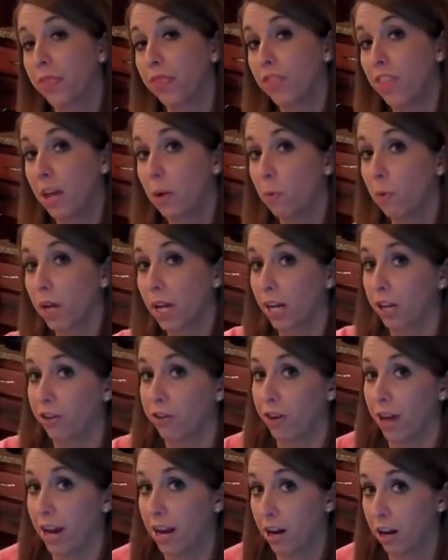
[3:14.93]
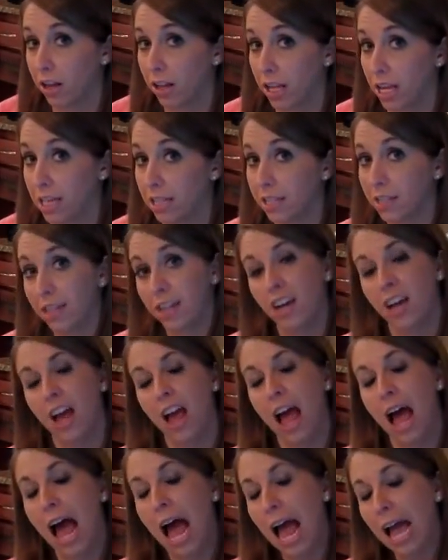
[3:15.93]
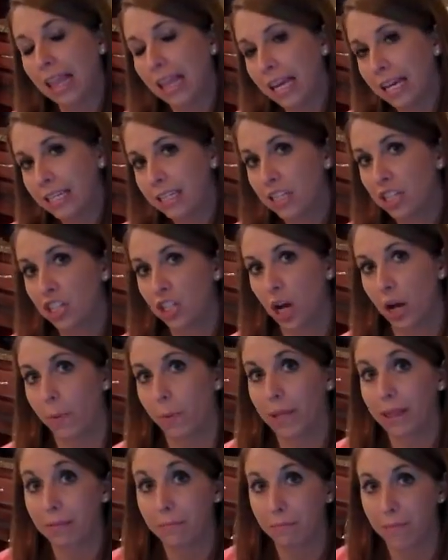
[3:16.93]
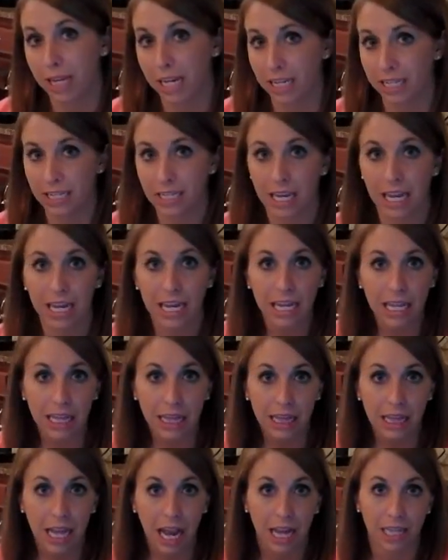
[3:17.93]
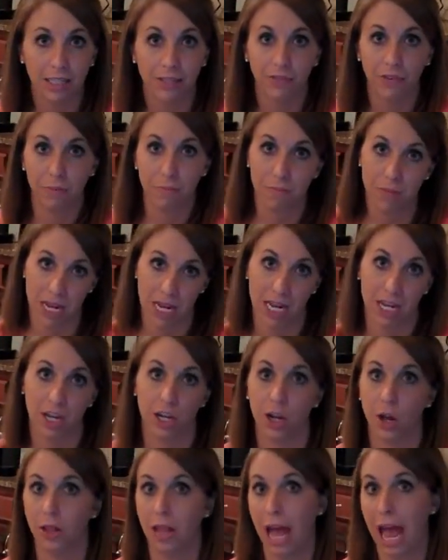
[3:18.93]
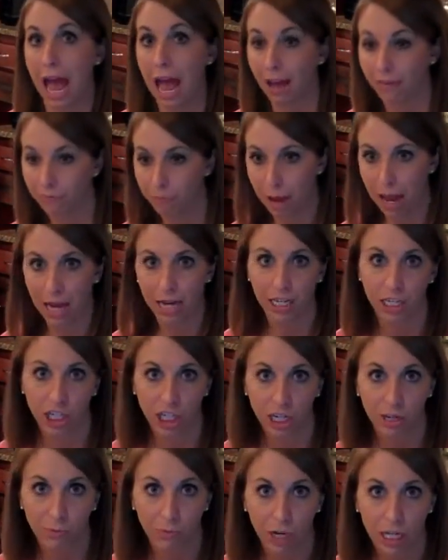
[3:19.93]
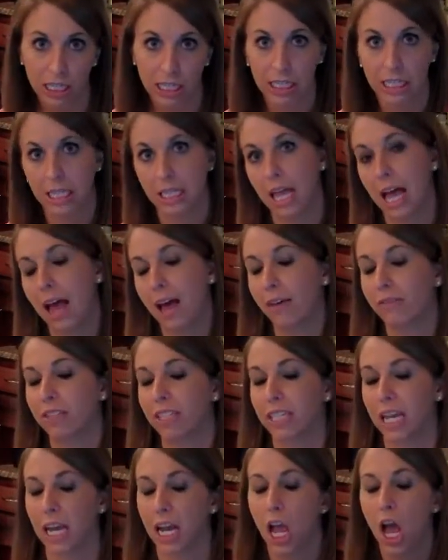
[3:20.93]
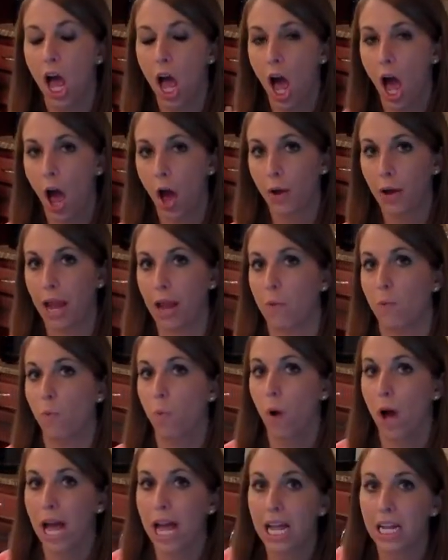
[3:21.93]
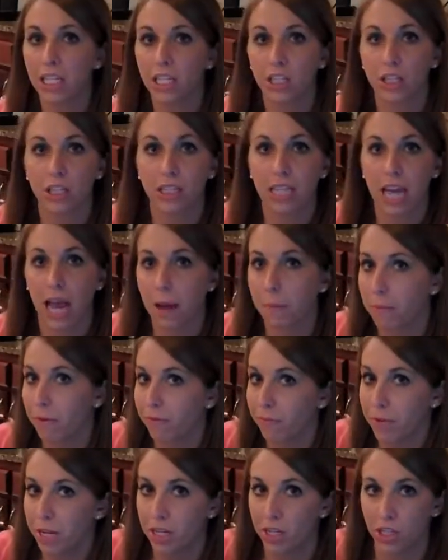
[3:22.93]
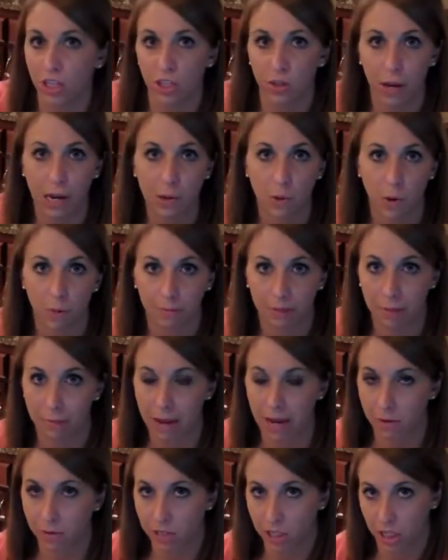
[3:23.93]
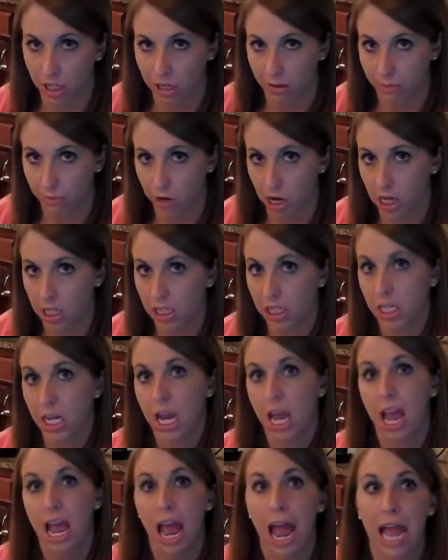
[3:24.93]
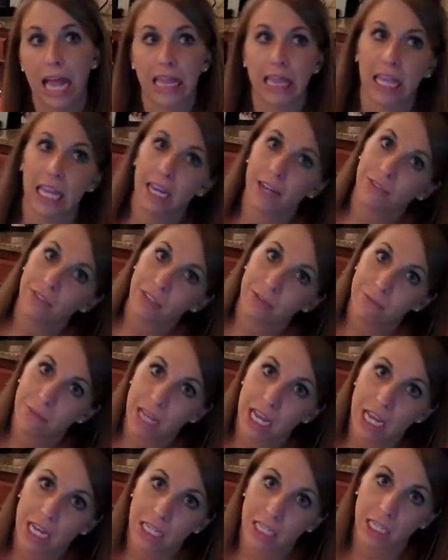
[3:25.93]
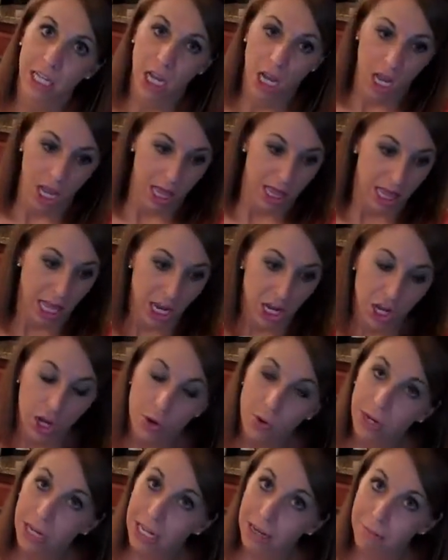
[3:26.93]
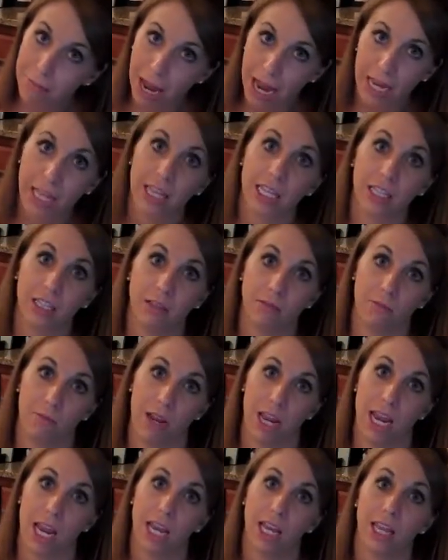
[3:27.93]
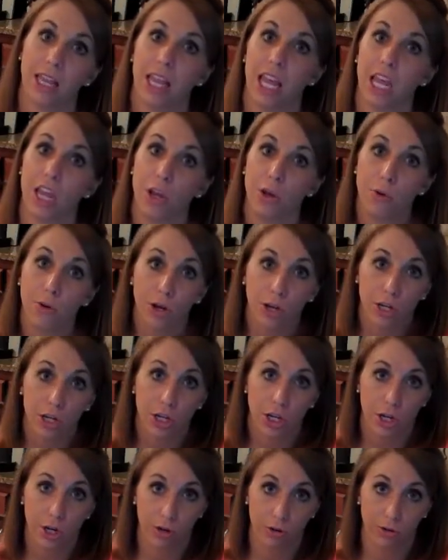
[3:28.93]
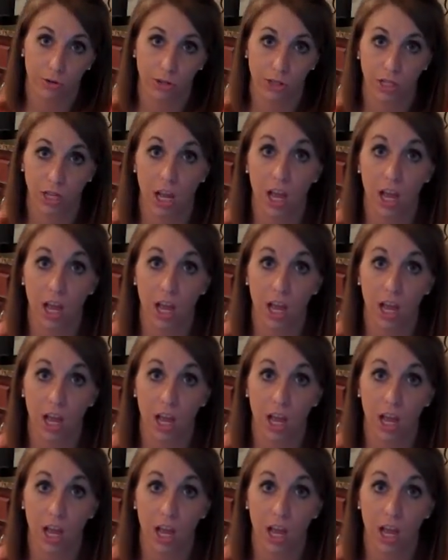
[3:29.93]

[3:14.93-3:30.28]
Then we're going to create our list. I like to start with meats. Any kind of a meat, that half bag of chicken breast that's left. It's like, okay, what type of meals do I normally make with chicken breast? And think of some things that you can make this week that you could use